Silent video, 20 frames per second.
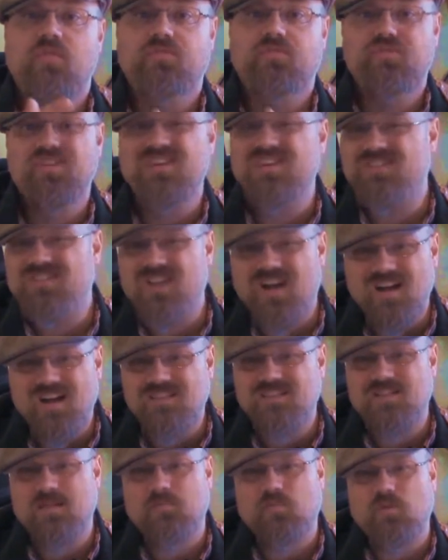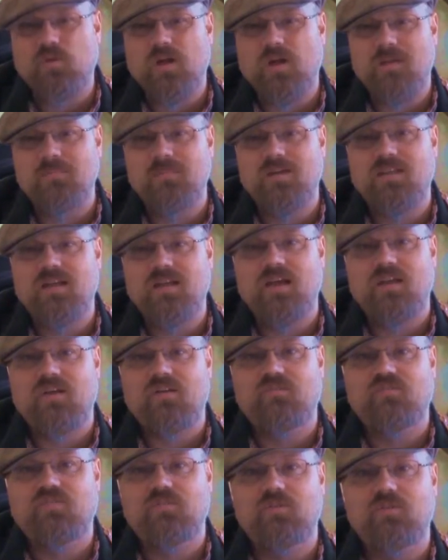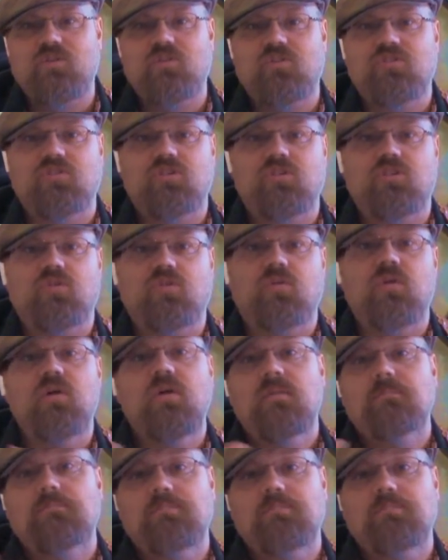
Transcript: this concept will not be that unfamiliar to you.